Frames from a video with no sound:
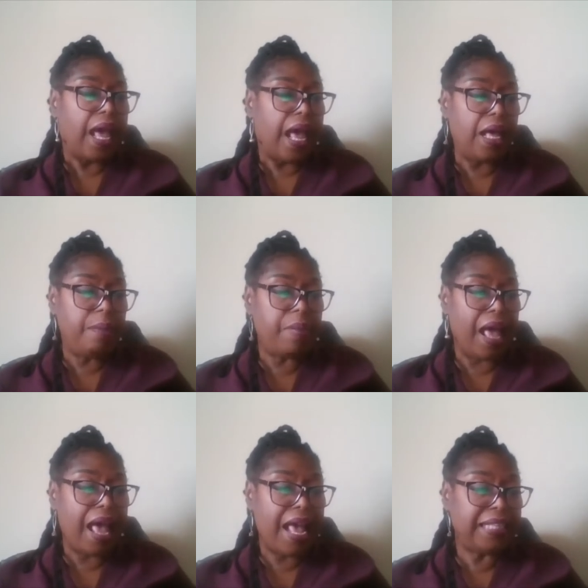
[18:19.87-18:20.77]
Um,
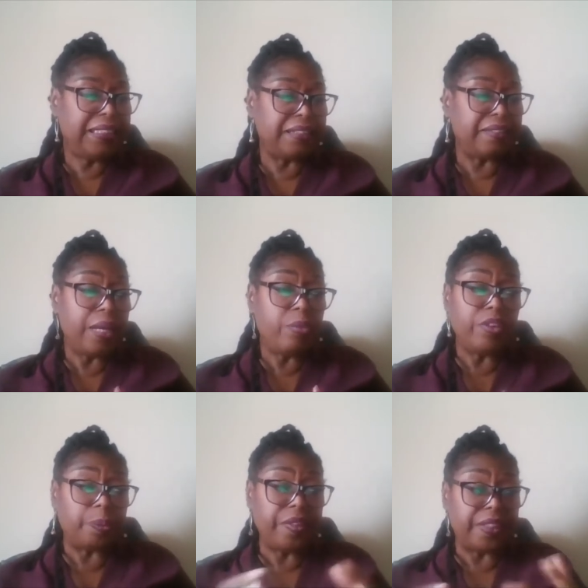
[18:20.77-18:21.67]
and they were
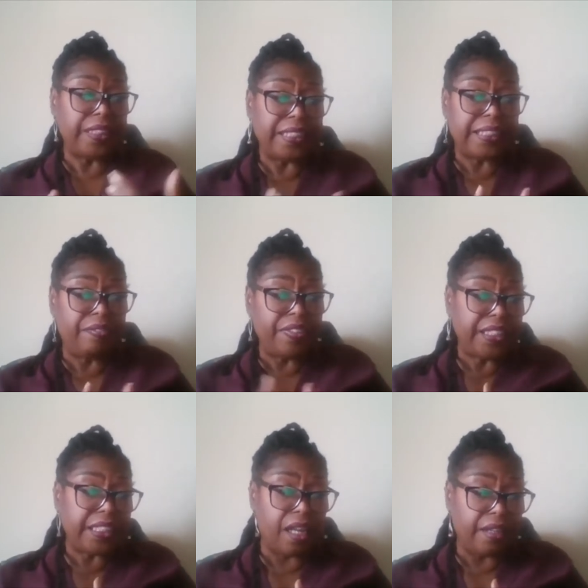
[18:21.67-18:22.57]
experiencing this severe
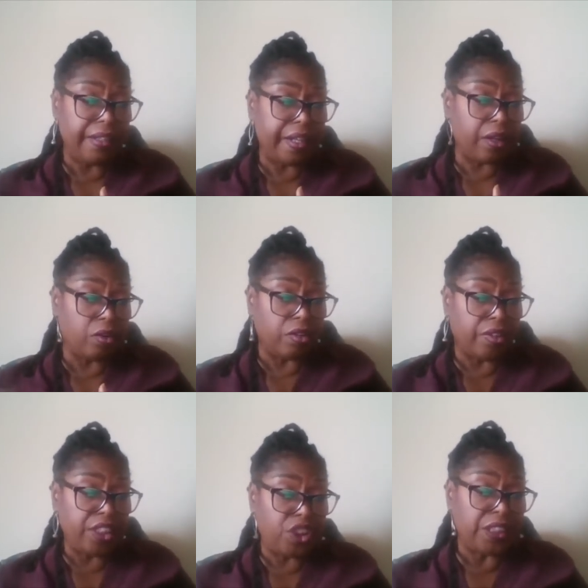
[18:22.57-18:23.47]
decline in their
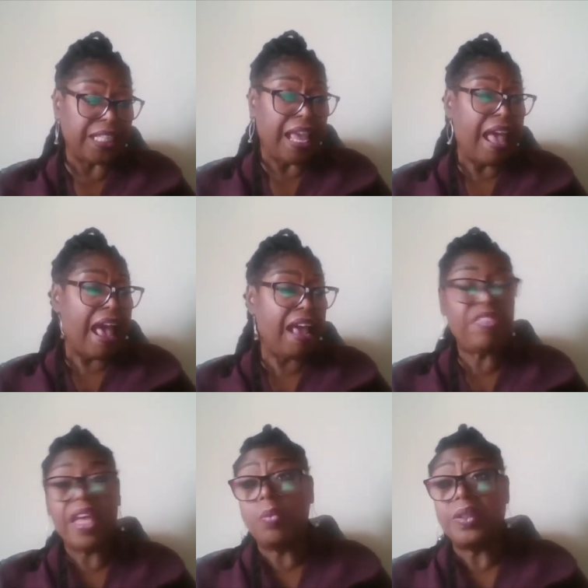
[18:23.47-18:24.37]
congregations, and
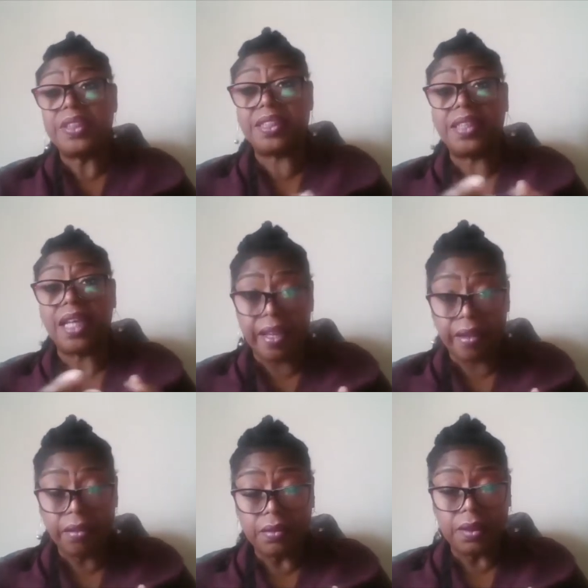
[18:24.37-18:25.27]
they were
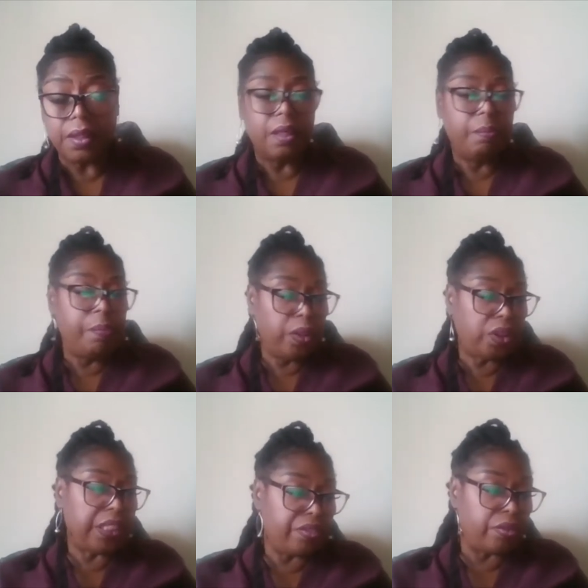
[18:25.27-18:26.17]
selling,
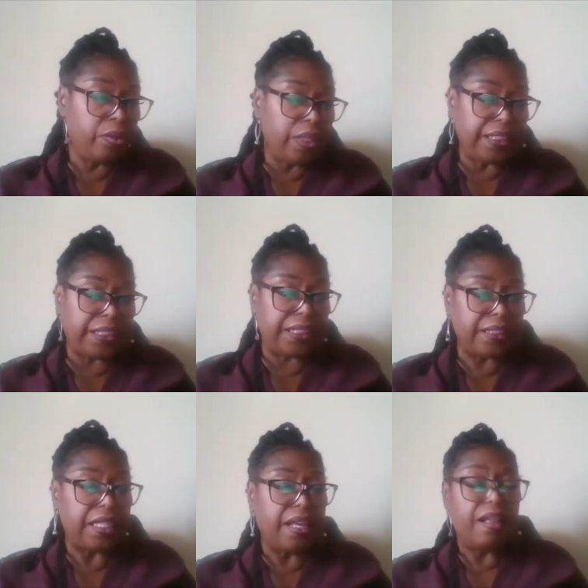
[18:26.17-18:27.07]
mostly through
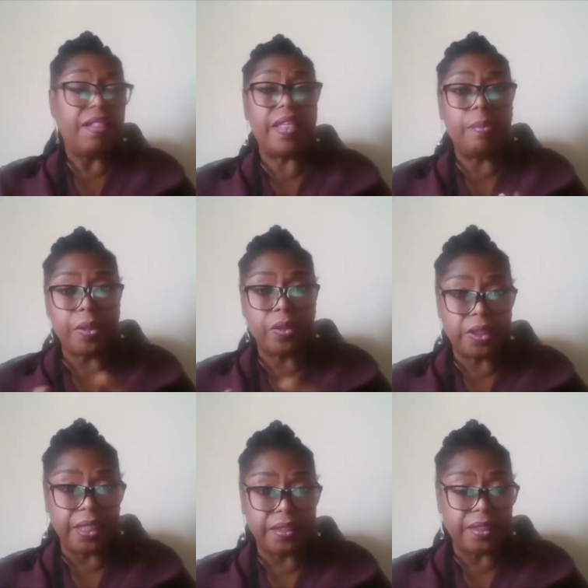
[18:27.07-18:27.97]
leases, their
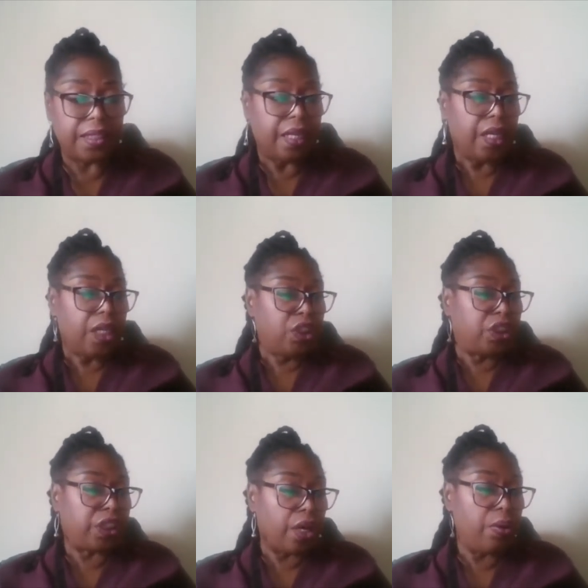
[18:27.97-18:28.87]
buildings.
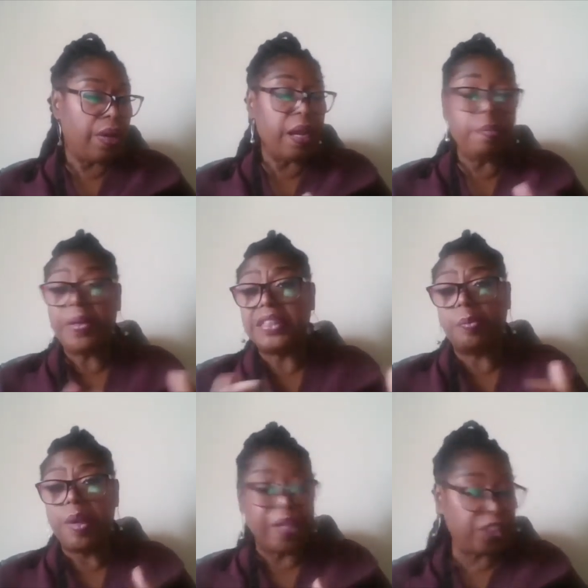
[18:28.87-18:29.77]
So it appeared to be
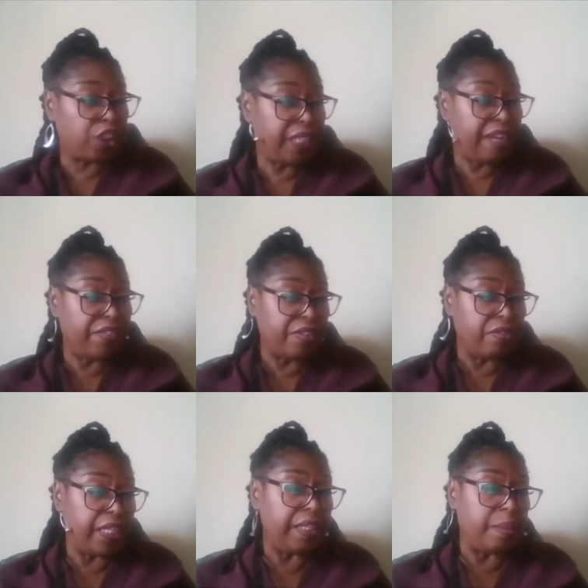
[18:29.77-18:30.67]
a match in heaven,
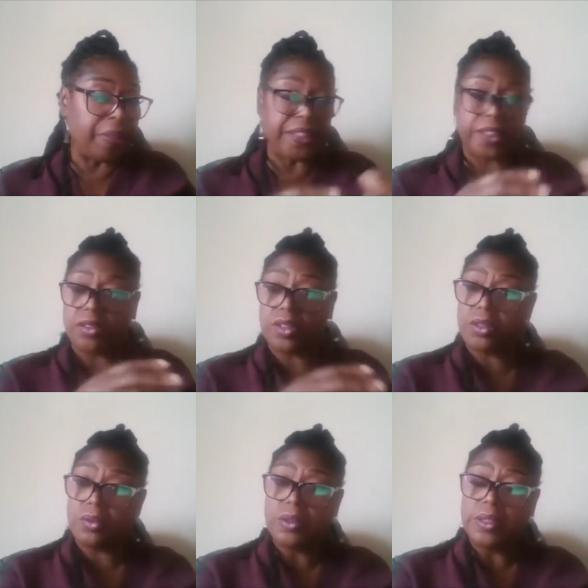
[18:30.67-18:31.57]
really. The
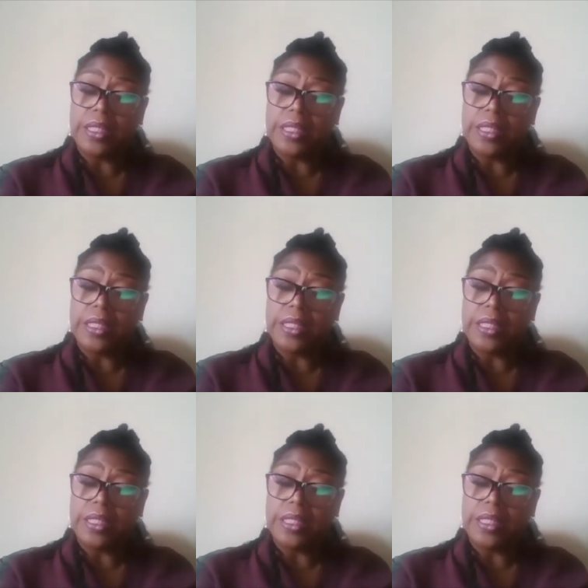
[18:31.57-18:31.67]
Pentecostal